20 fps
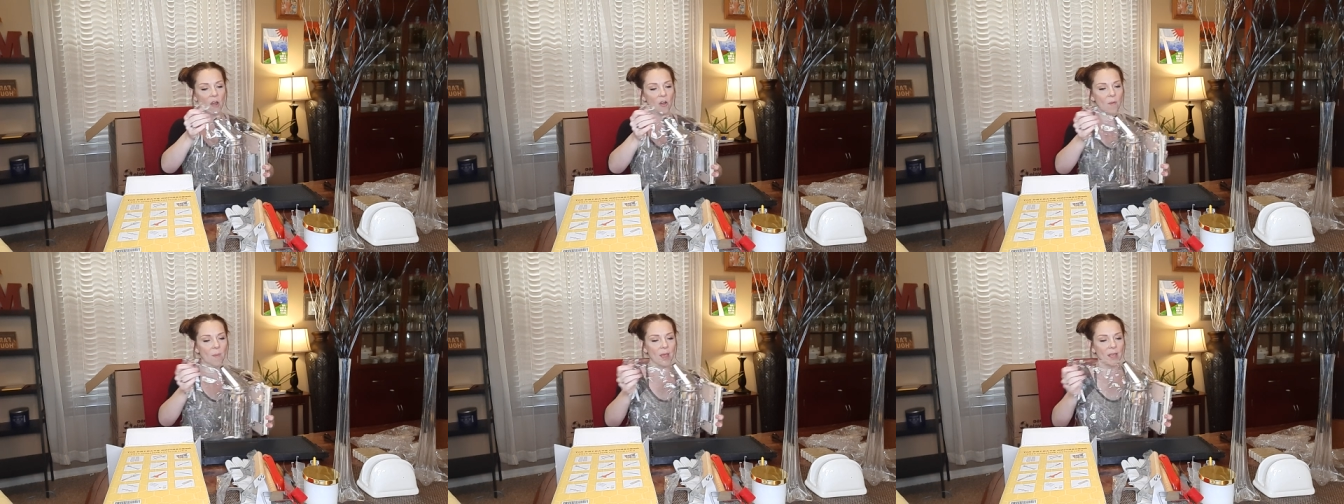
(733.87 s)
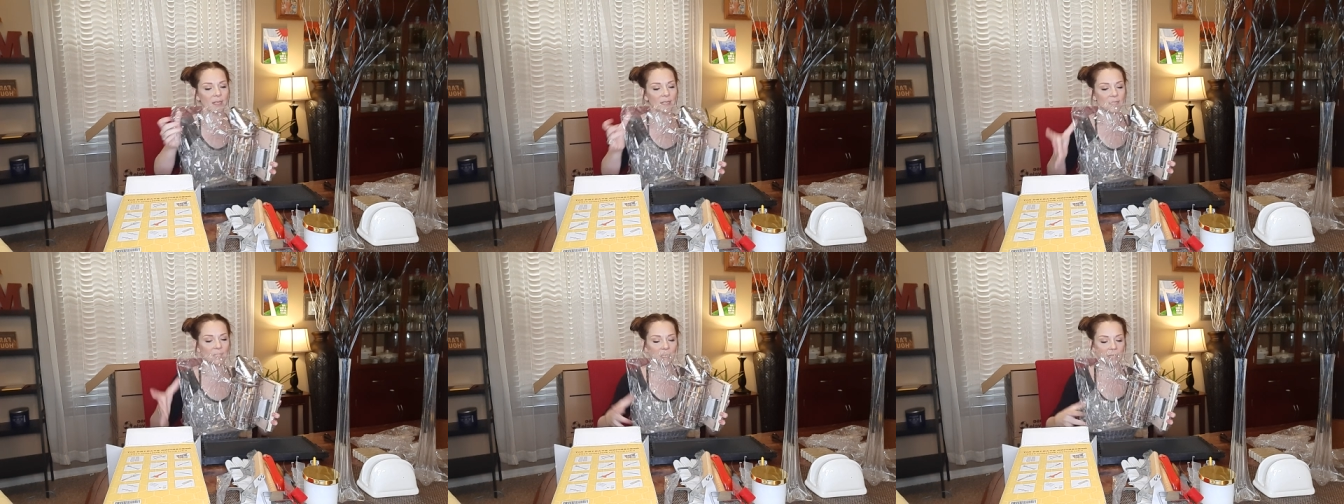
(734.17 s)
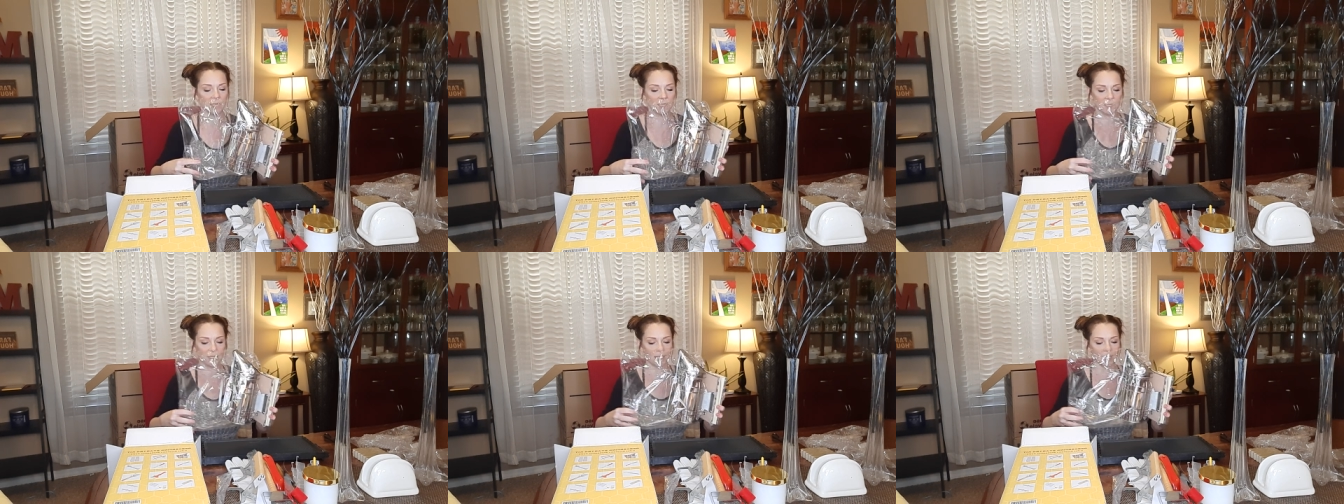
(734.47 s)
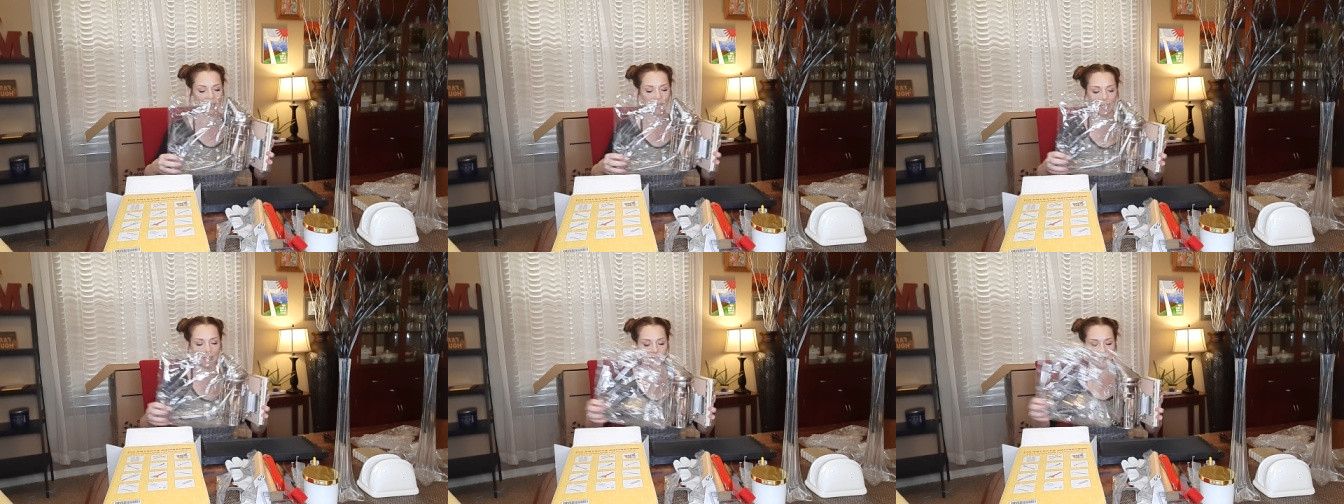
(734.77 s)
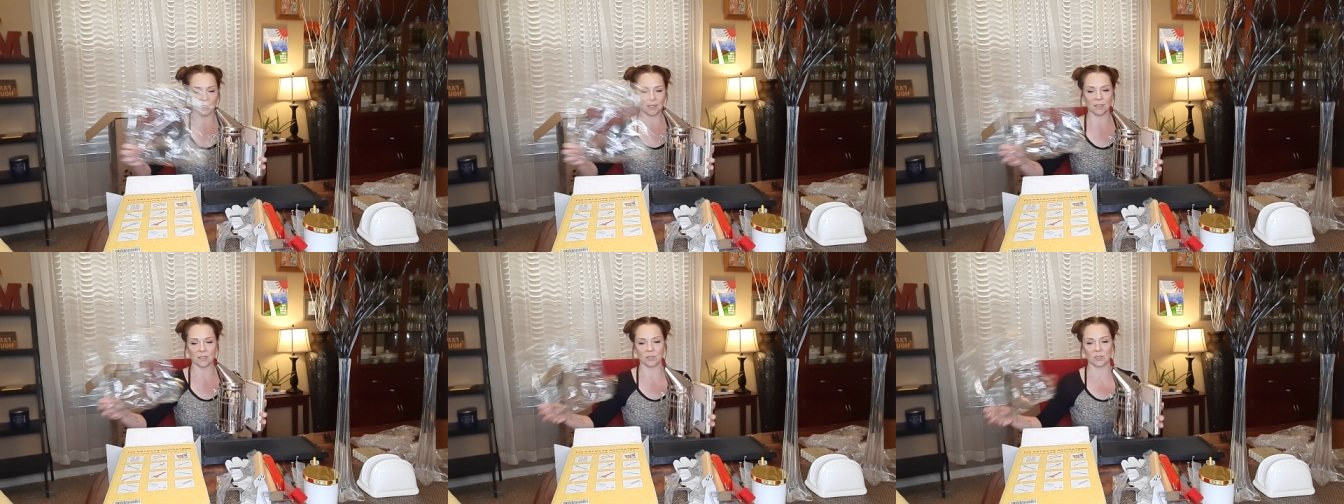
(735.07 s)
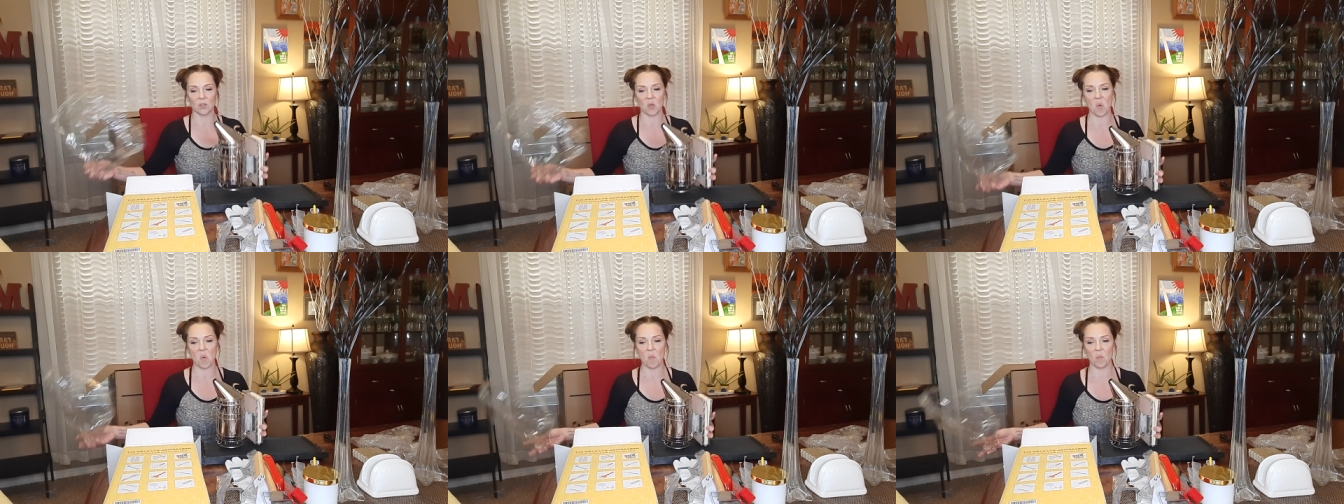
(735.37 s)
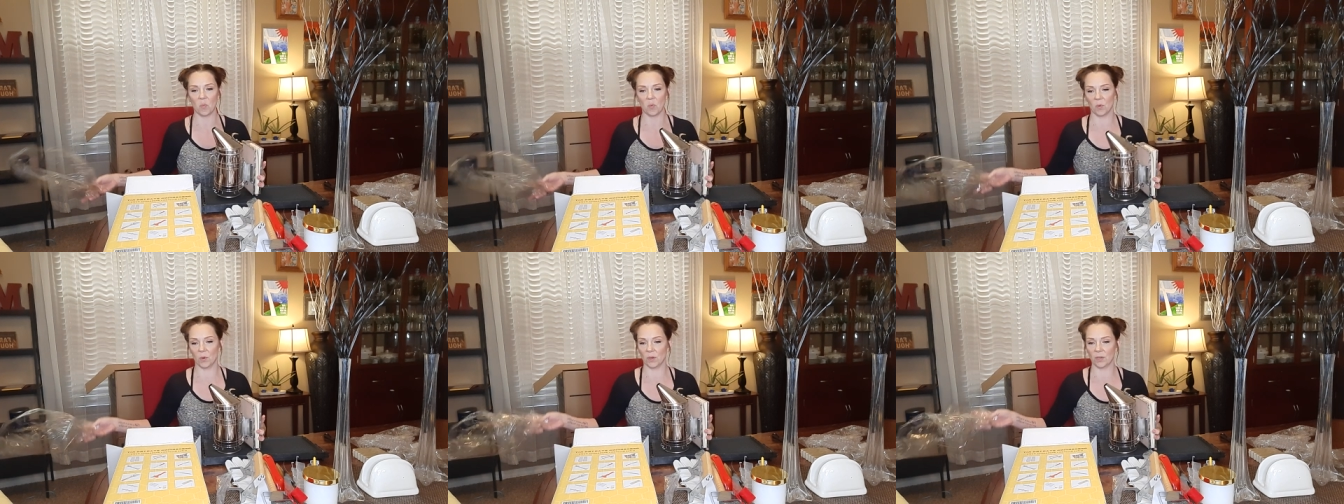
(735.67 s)
Everybody sees these. These are so
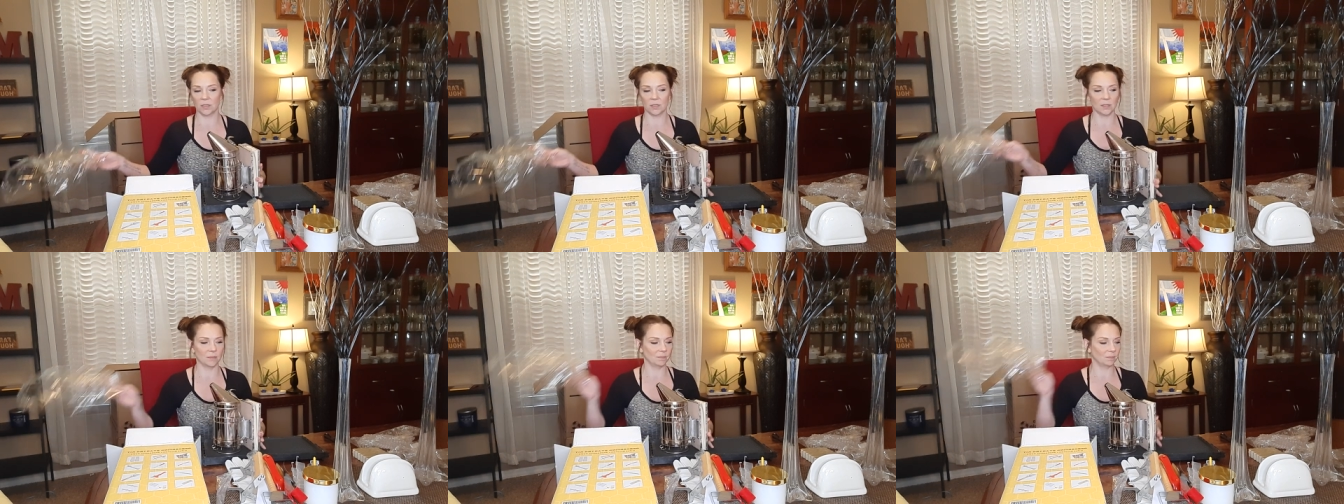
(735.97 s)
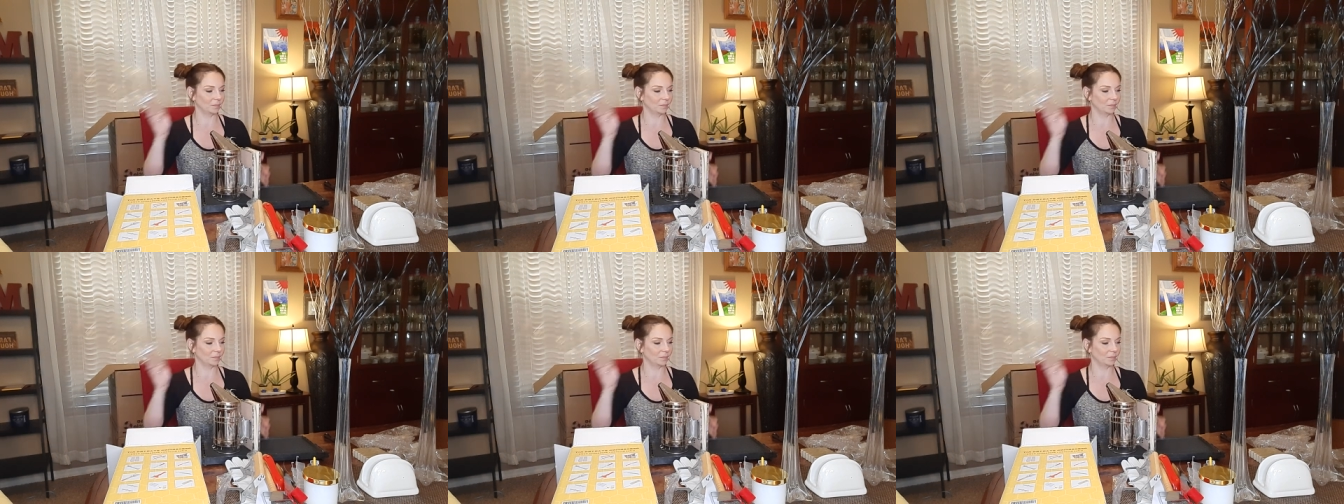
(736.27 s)
important.